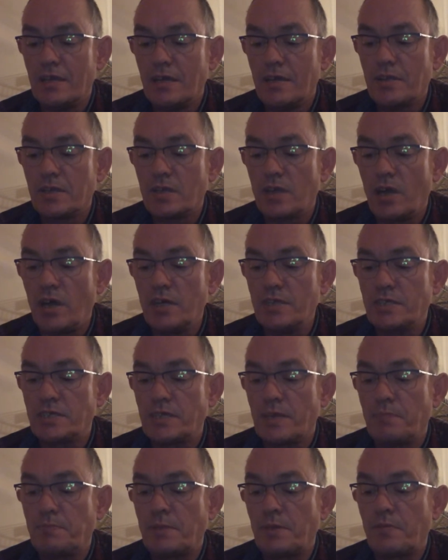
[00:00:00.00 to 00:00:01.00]
The
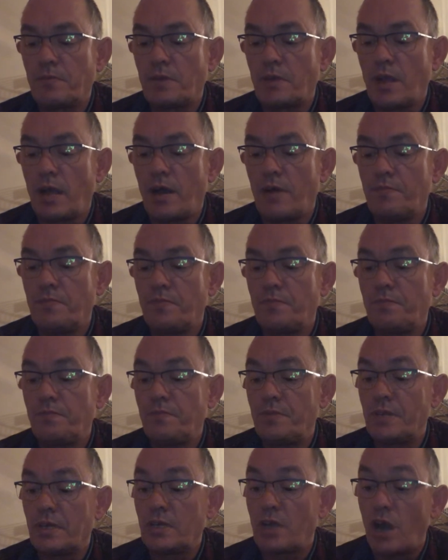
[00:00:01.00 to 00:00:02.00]
concept of, of
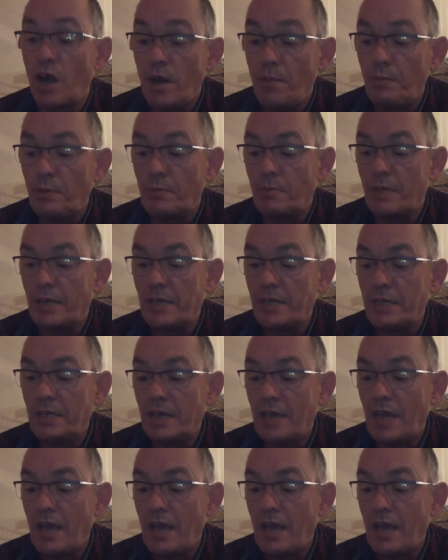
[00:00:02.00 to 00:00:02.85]
the complement